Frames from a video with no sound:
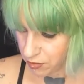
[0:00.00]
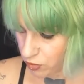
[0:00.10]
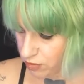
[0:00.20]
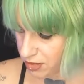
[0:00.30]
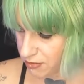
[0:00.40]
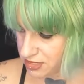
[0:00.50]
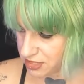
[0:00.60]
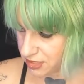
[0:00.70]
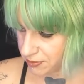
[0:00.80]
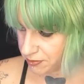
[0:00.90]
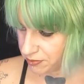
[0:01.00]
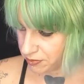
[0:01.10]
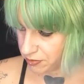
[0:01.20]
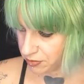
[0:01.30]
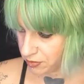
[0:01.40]
What am I missing?
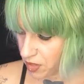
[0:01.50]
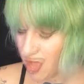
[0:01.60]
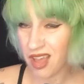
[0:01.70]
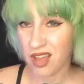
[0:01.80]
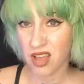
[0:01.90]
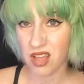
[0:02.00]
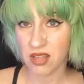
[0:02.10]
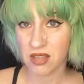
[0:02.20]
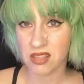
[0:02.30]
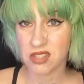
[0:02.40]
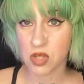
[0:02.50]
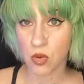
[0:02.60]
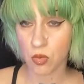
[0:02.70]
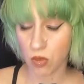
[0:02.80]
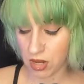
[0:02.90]
Ah,
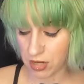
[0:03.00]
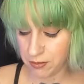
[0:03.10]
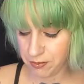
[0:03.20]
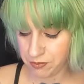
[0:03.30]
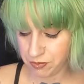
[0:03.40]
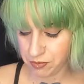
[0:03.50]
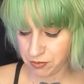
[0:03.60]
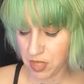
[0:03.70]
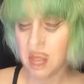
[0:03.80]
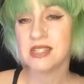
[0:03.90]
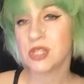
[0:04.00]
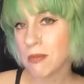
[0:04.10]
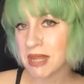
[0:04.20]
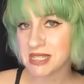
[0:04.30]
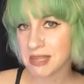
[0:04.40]
soda water. So
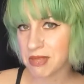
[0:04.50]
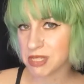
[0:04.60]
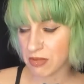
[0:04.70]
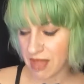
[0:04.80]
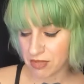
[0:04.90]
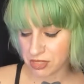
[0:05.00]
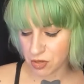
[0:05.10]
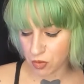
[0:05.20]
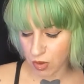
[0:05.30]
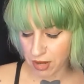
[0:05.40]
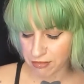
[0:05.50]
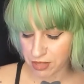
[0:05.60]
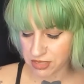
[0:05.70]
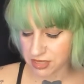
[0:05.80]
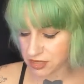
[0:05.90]
I'm going to sip this without the soda water
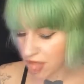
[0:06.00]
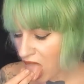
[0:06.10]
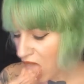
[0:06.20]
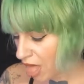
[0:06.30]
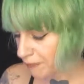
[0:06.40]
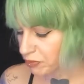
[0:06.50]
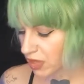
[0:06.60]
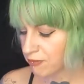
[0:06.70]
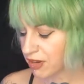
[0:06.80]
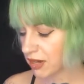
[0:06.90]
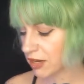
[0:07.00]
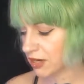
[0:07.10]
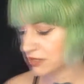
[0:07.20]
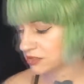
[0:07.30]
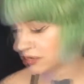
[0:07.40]
first because I'm very
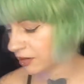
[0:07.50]
curious to